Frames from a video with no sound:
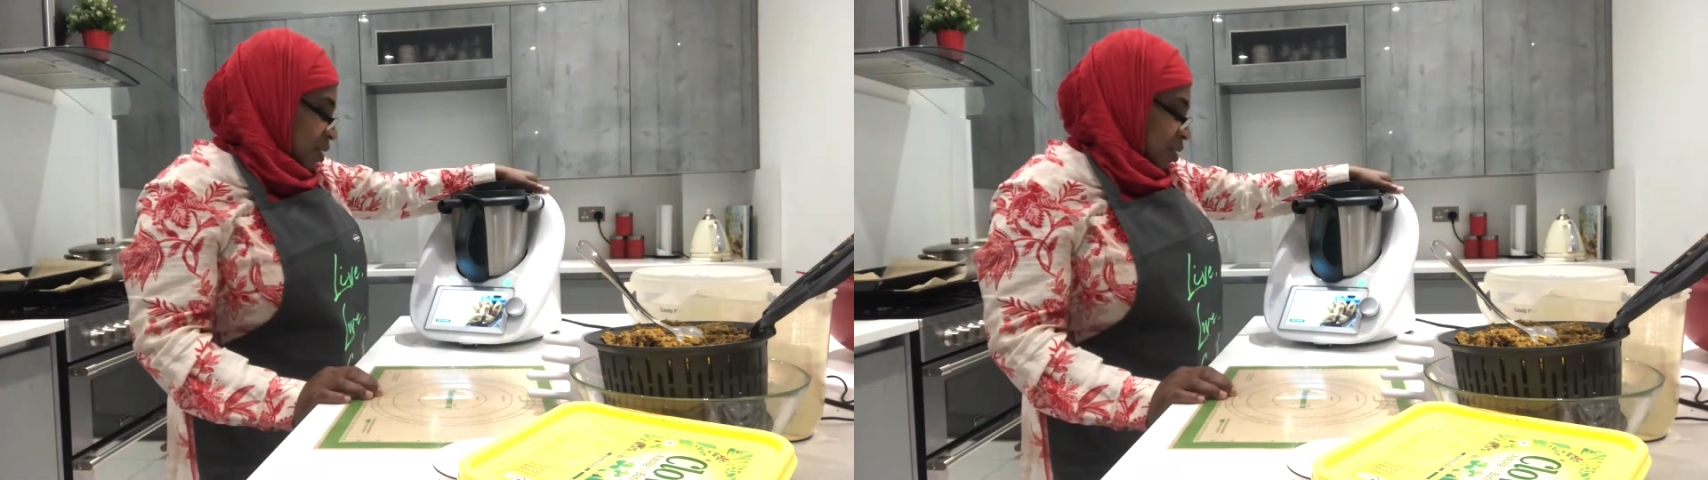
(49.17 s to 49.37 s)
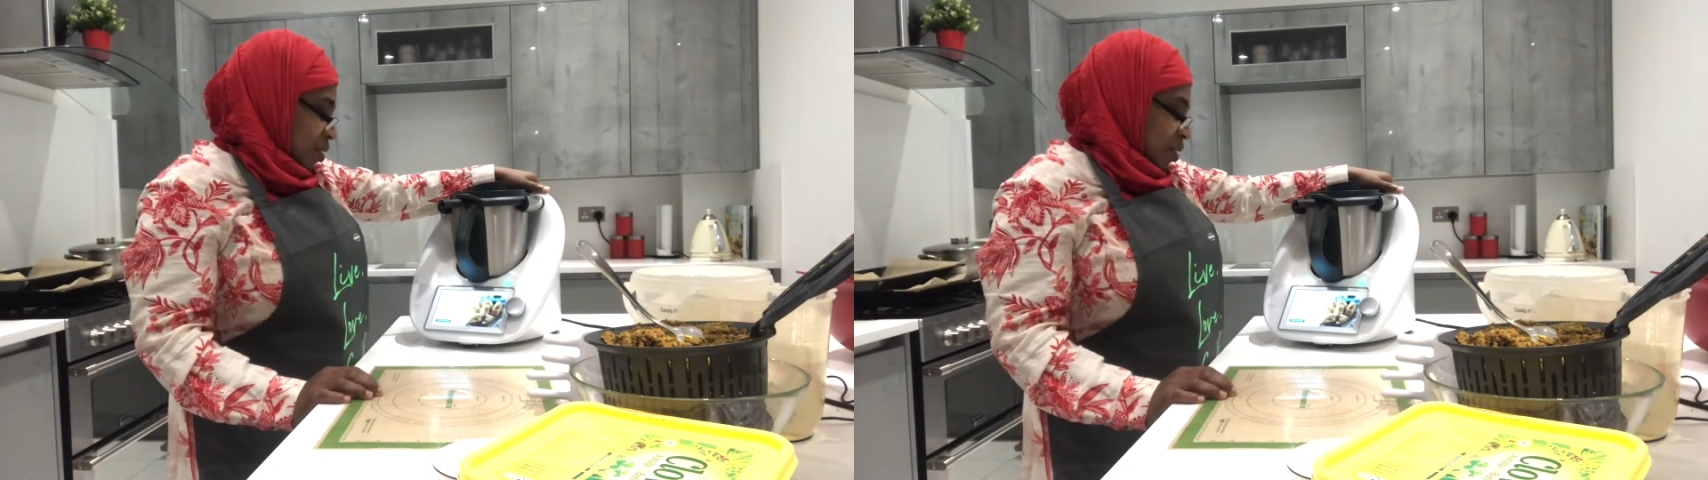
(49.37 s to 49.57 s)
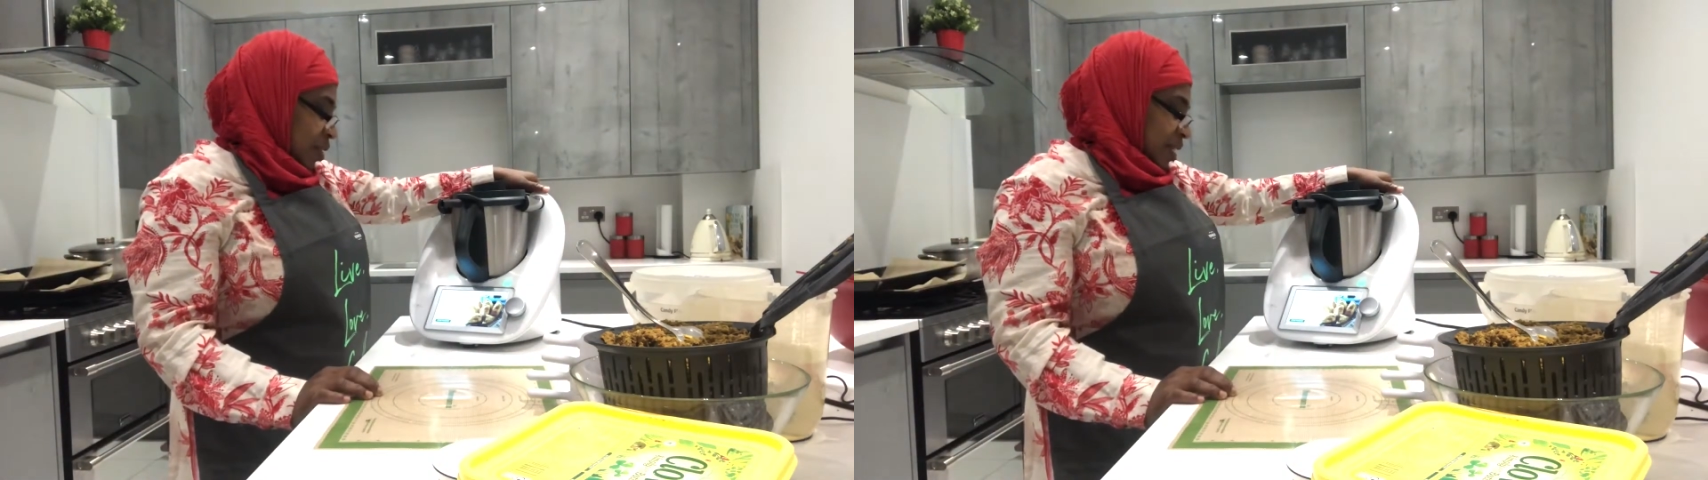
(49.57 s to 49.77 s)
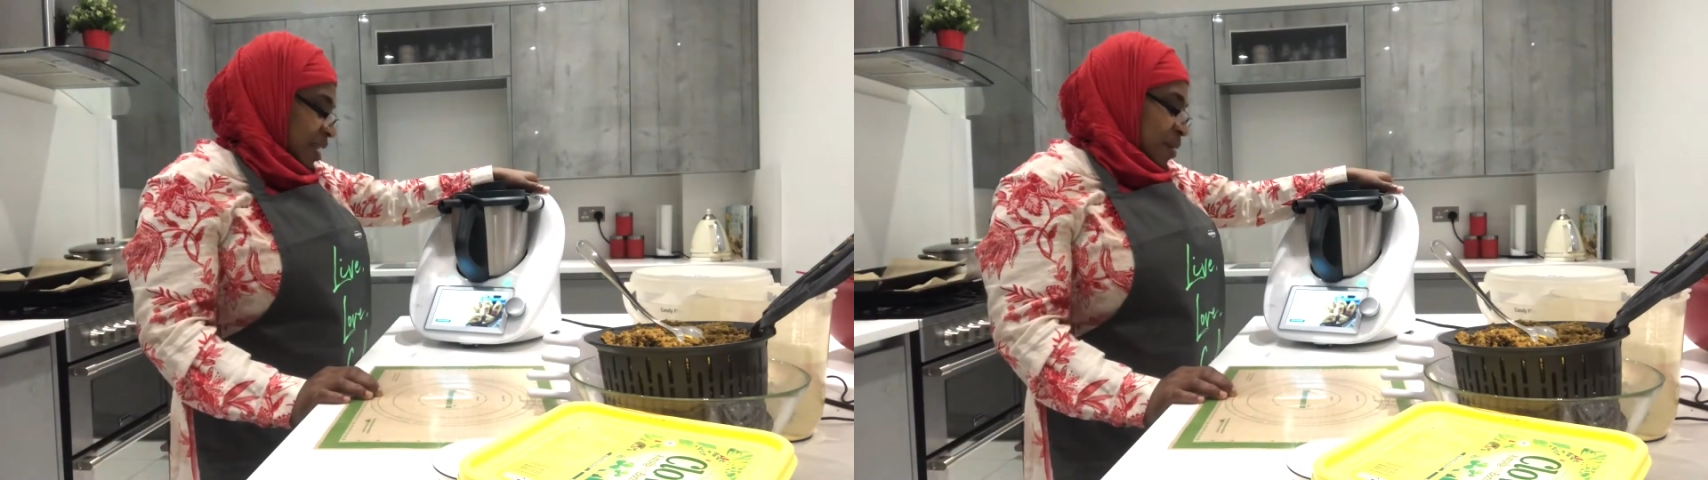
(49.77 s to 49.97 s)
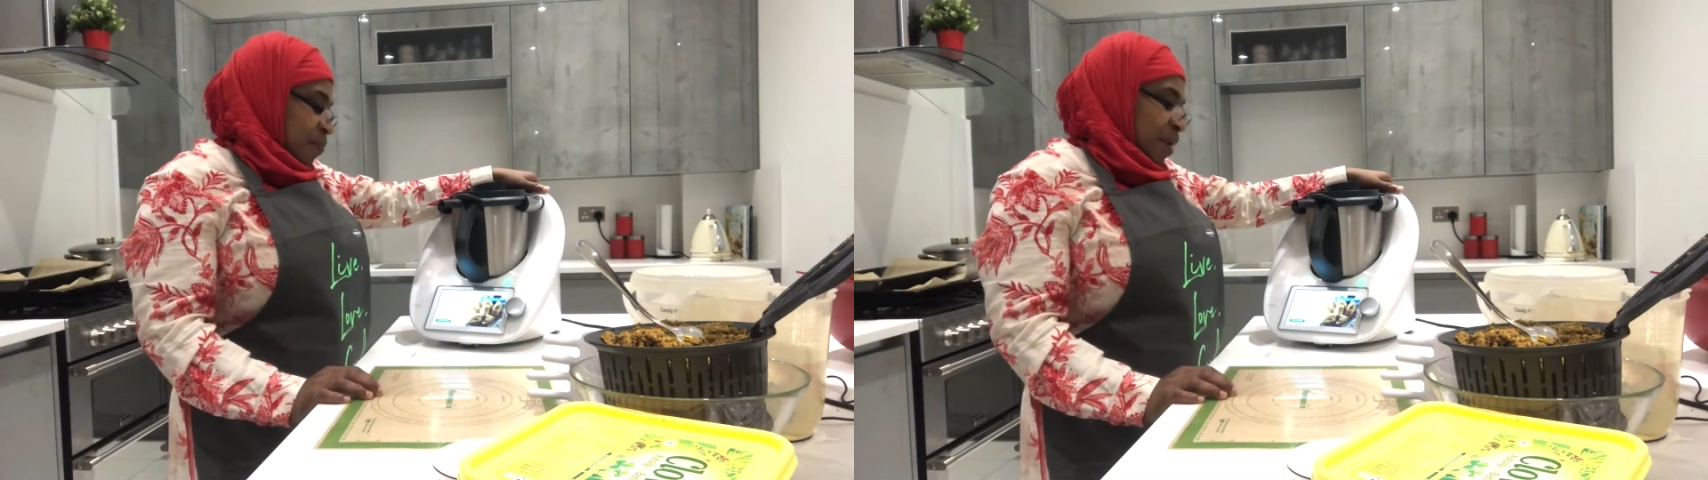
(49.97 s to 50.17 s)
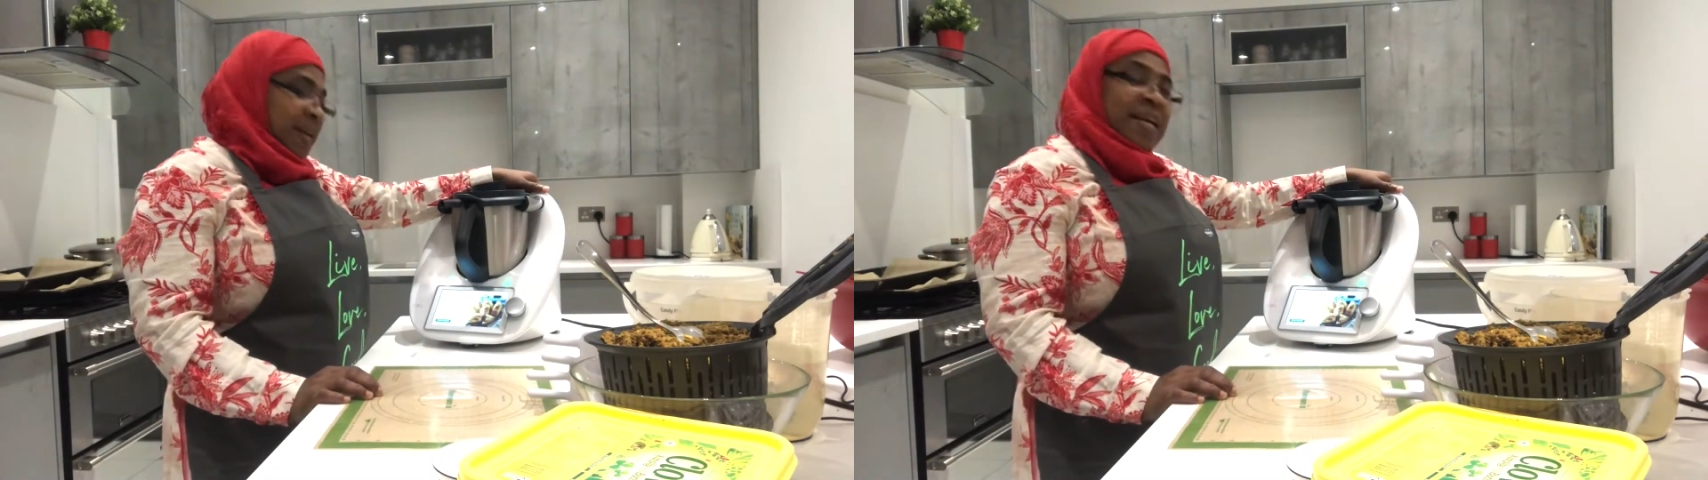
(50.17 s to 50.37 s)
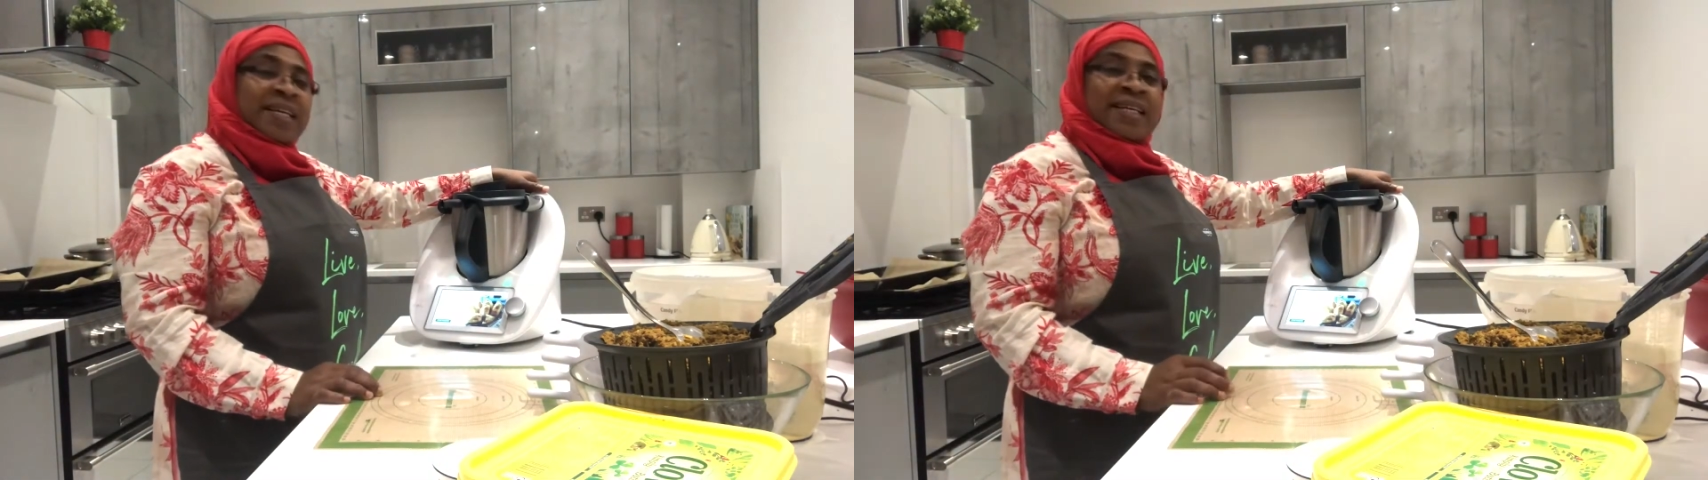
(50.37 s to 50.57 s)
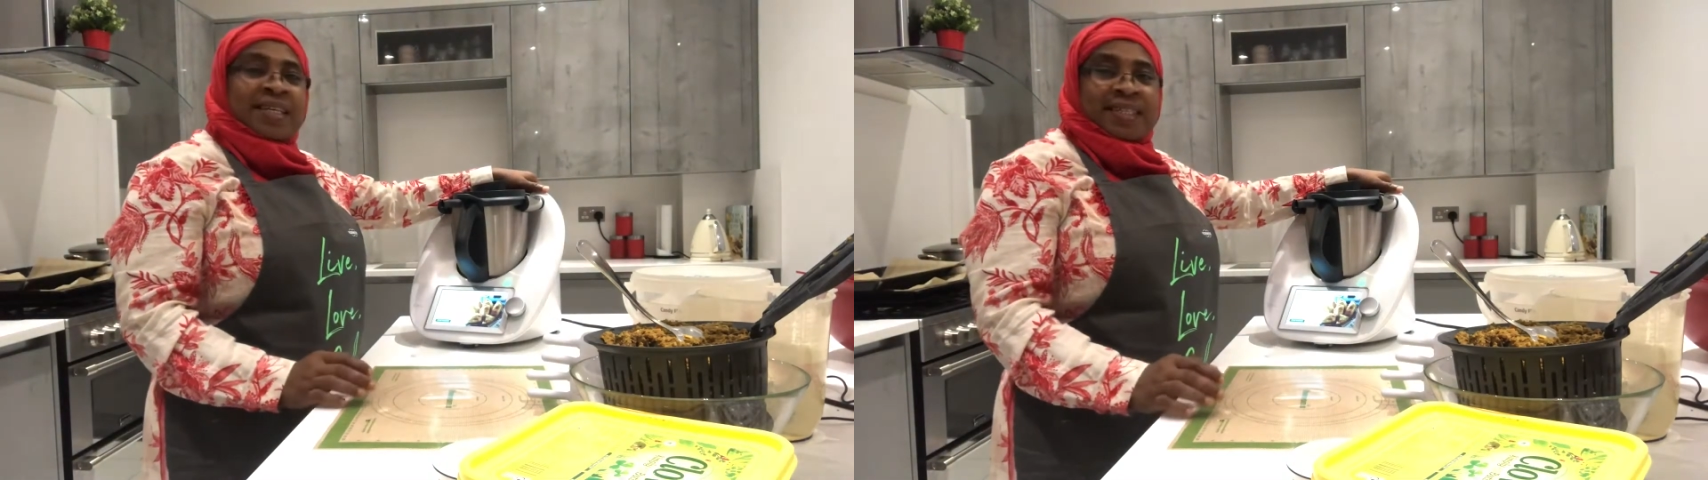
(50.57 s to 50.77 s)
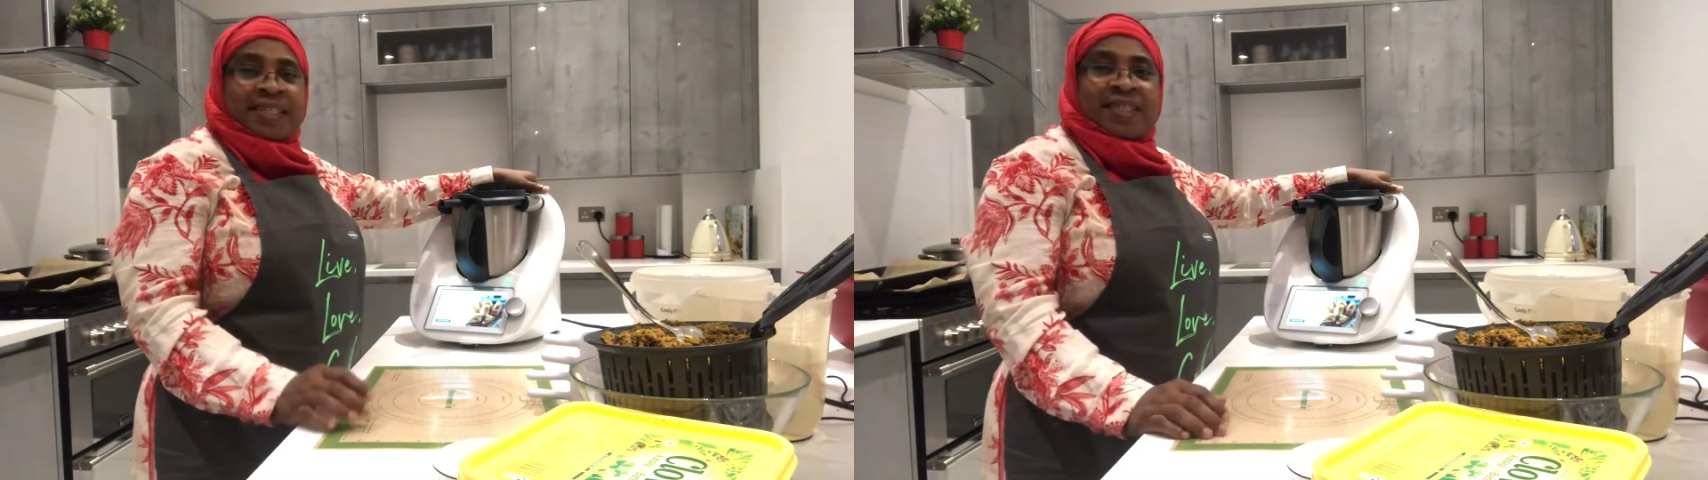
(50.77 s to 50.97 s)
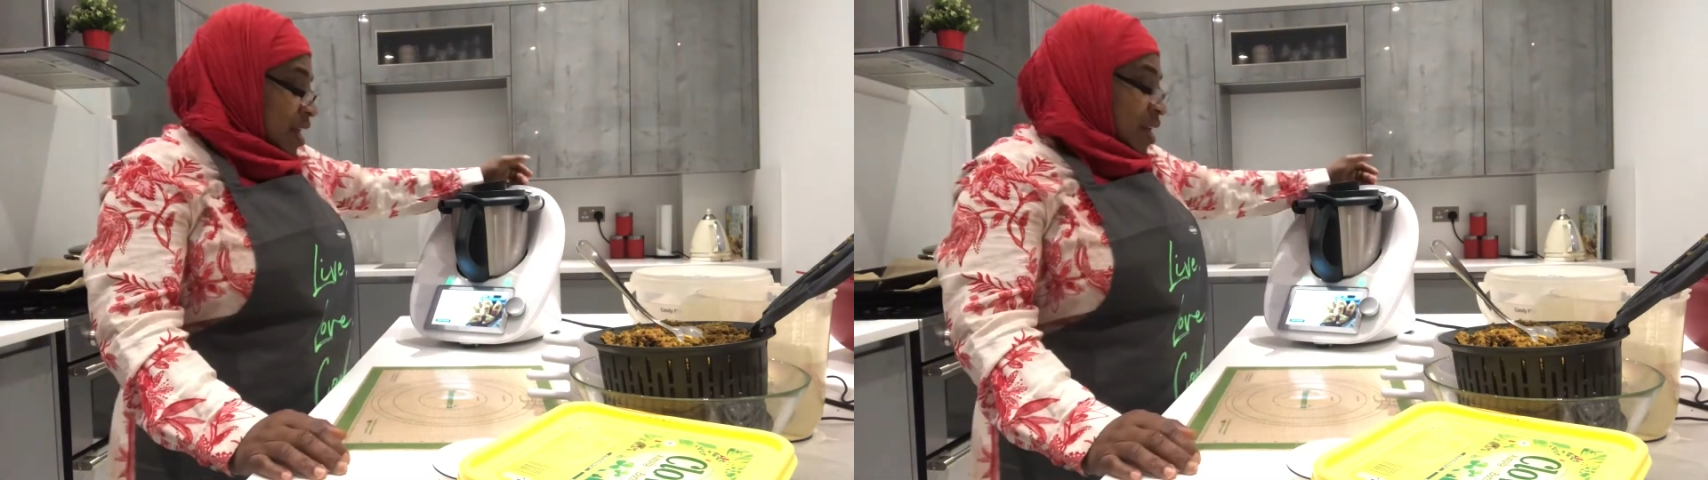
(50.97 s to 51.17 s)
called the
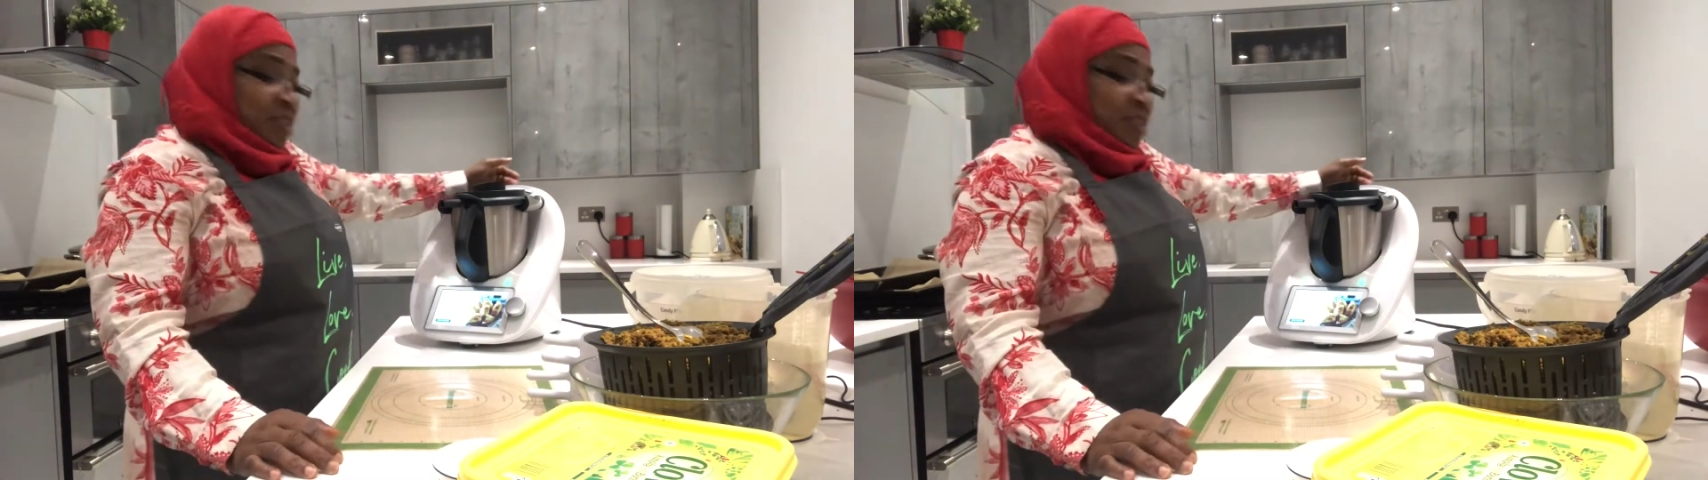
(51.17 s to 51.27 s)
empanadas.